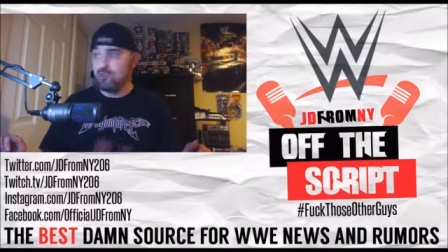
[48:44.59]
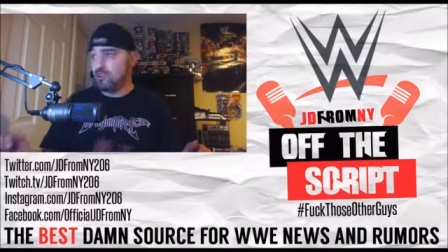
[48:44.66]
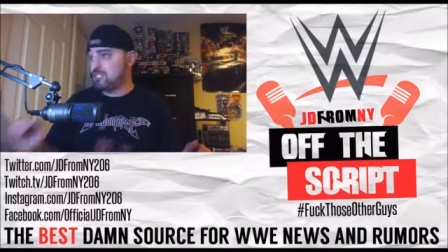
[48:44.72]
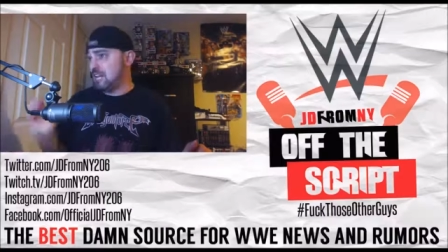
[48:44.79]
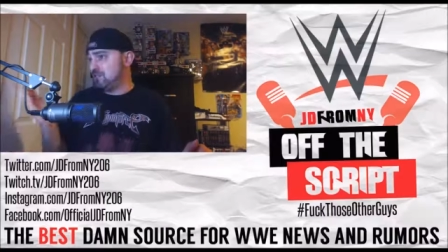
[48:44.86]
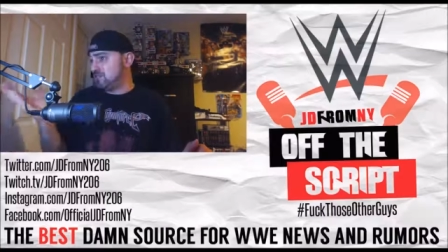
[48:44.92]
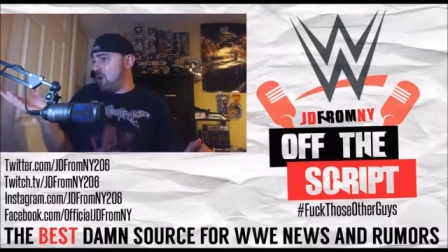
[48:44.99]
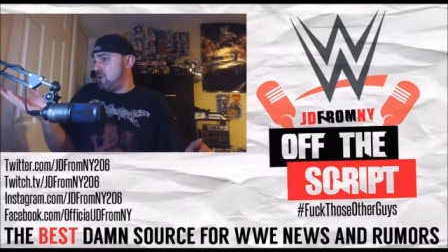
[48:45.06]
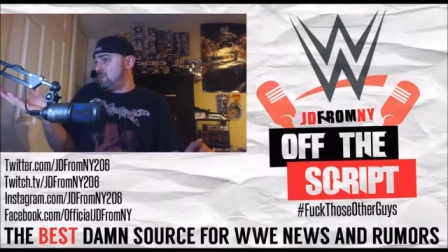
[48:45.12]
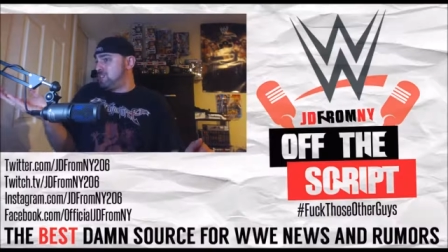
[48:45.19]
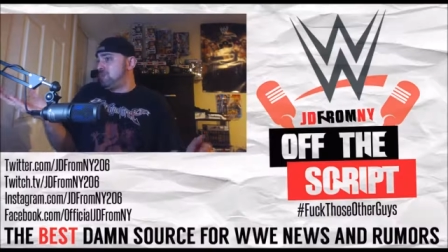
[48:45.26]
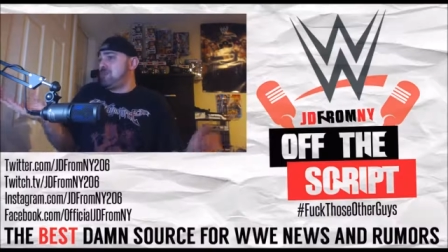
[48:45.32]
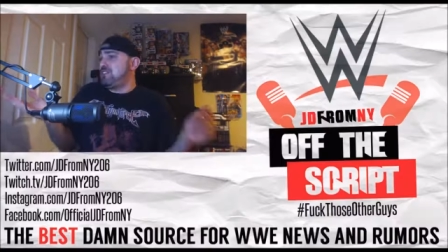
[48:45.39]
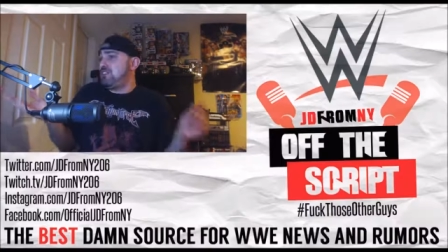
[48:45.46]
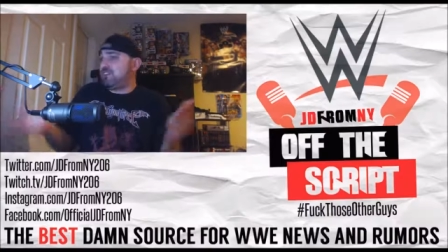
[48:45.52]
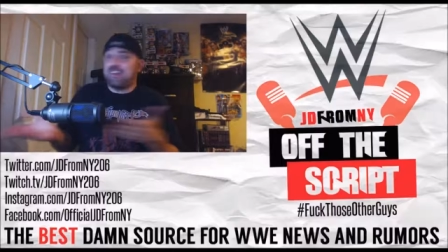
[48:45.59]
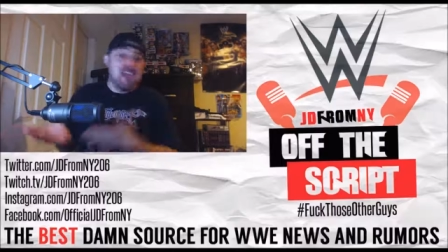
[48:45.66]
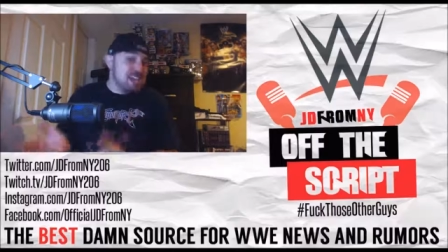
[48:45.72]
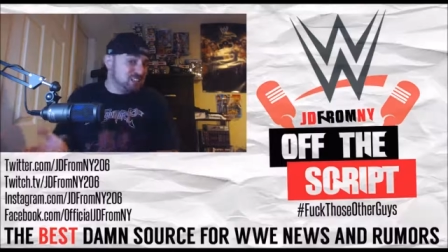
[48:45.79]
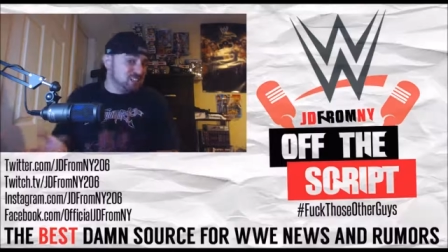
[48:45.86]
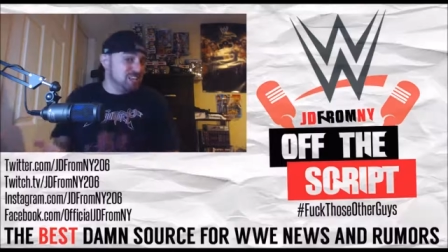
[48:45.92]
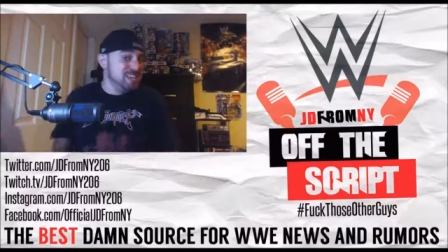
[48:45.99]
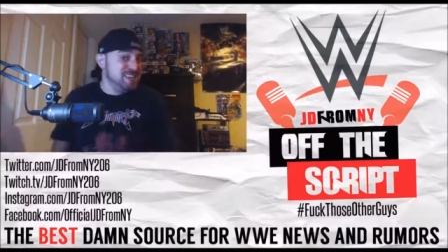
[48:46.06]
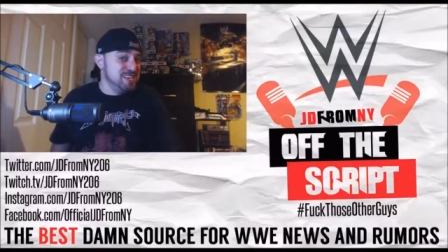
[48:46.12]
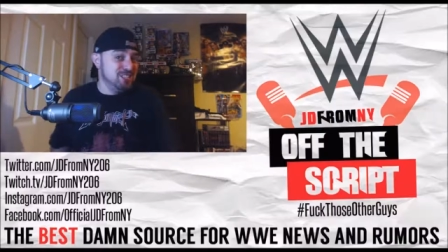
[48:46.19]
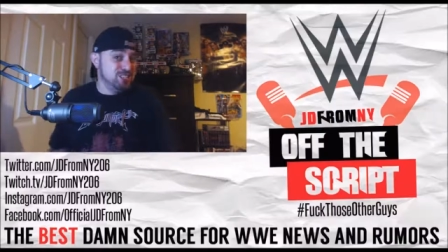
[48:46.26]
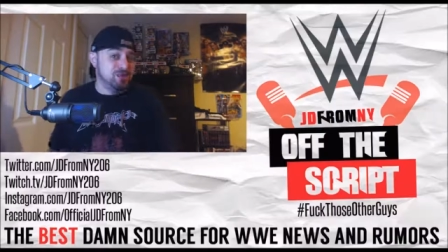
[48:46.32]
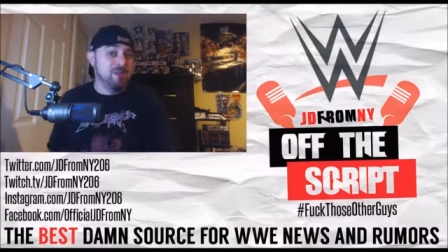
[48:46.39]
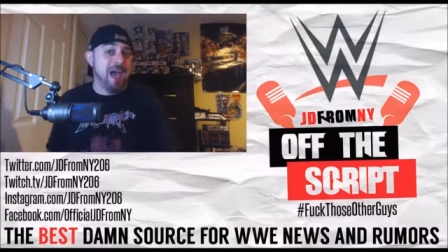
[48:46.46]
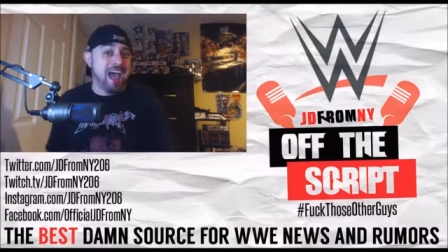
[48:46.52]
Rusev's going to be the face in
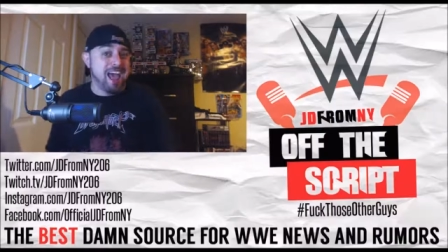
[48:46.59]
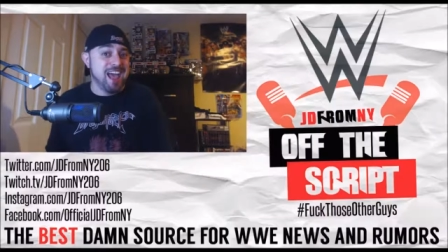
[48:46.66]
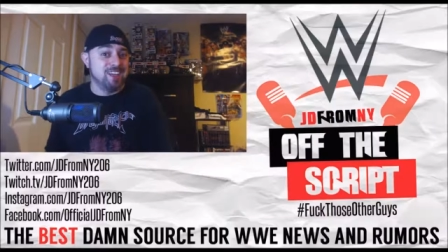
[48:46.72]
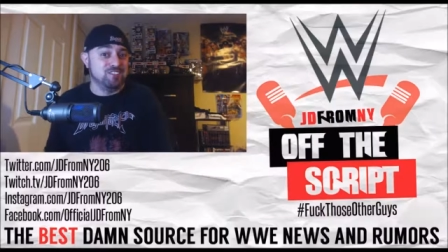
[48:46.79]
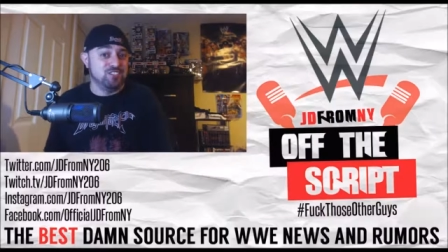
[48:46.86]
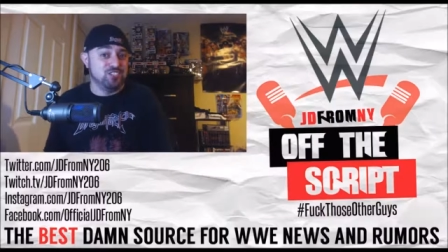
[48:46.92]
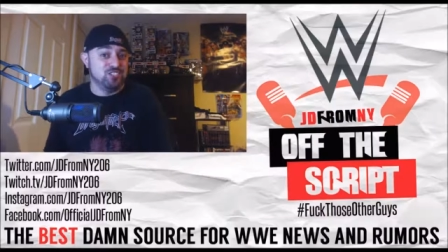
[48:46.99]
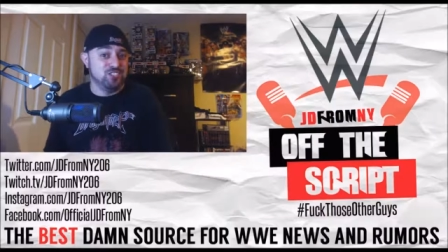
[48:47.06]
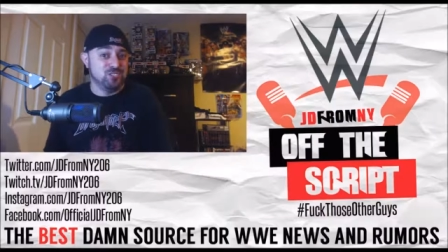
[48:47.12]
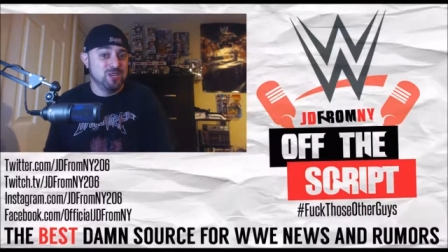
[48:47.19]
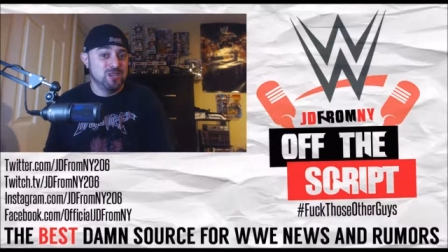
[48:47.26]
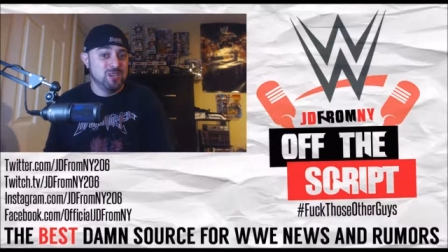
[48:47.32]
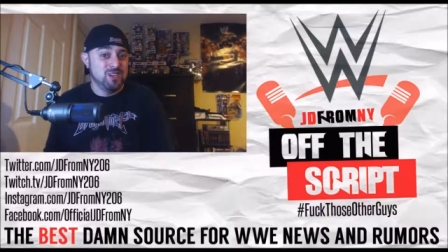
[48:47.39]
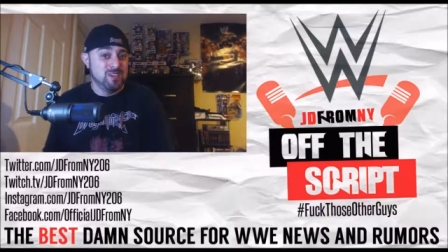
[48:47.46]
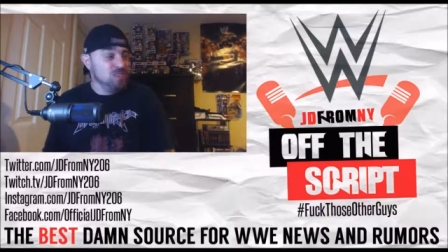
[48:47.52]
this match.